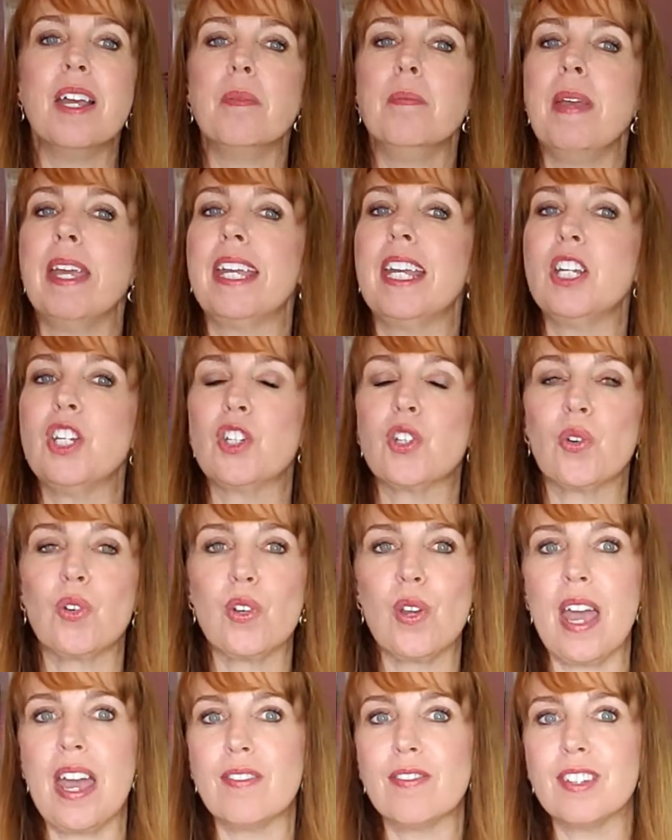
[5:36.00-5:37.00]
Making sure
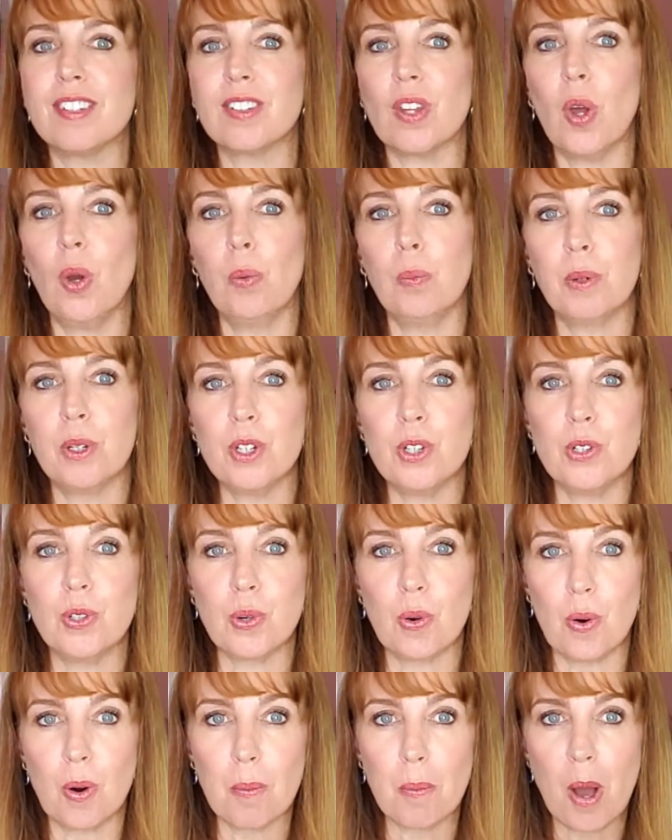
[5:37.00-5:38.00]
you have this open
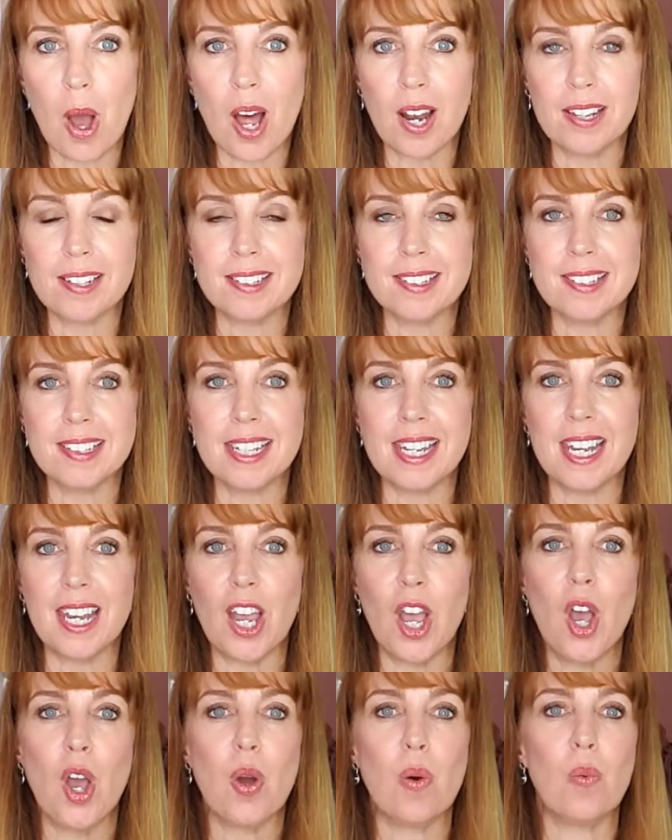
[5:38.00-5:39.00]
door
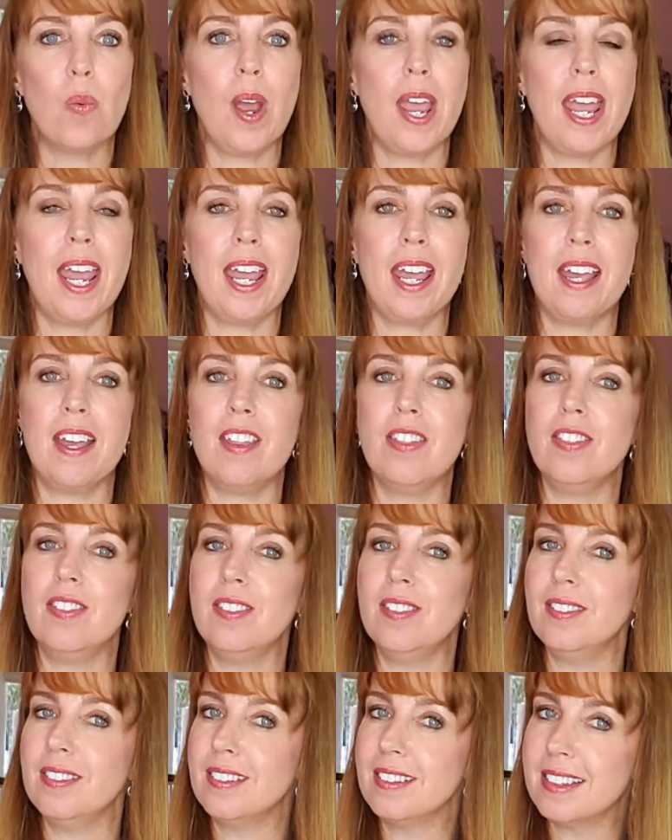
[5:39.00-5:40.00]
policy where
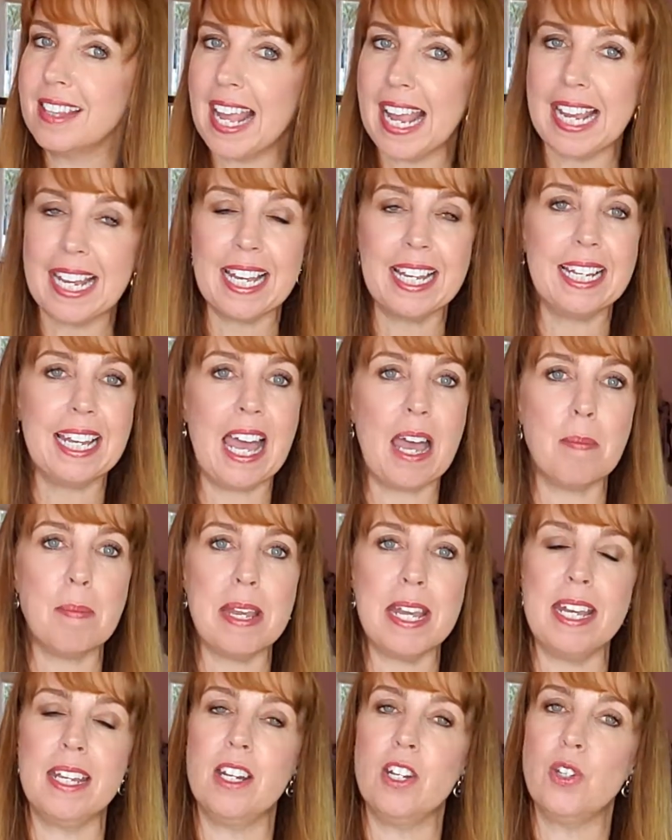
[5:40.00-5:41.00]
they can come
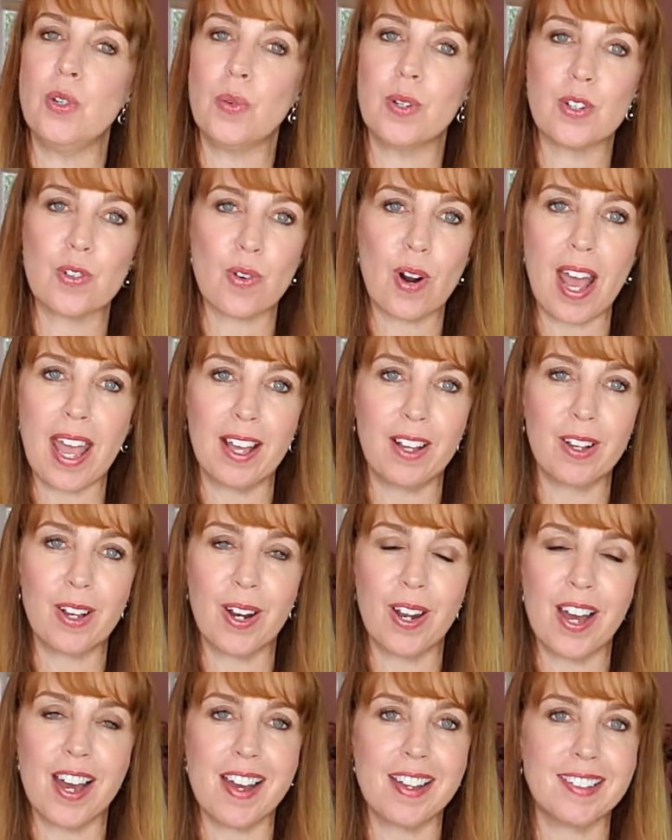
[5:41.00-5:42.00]
in and do a trial
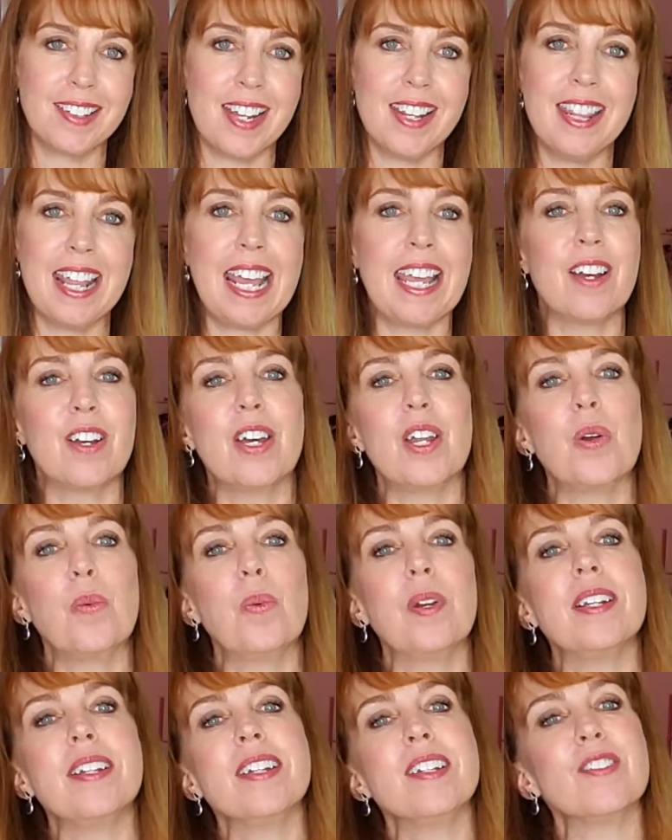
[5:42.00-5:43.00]
class and they are going to
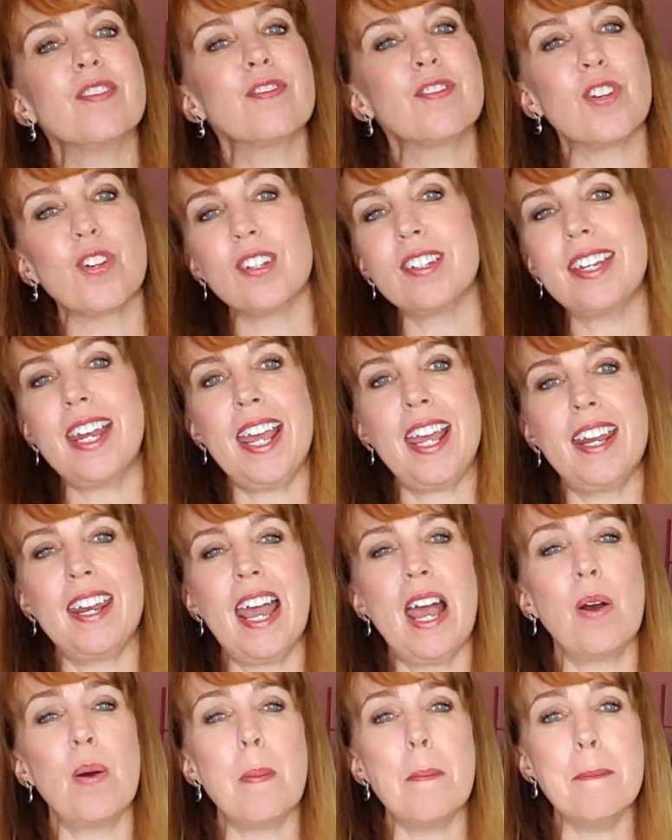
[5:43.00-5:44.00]
witness
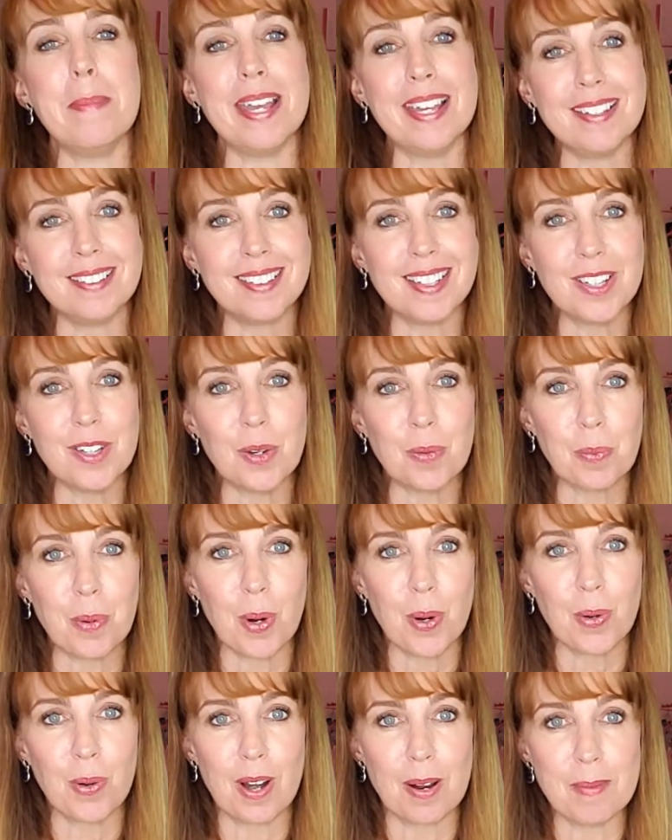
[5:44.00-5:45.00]
firsthand how amazing your
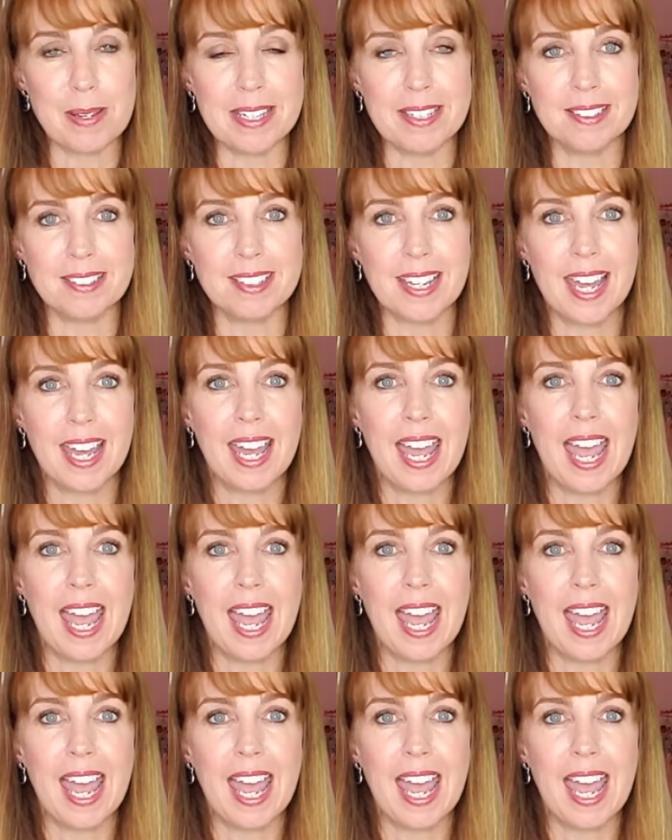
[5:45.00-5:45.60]
program is.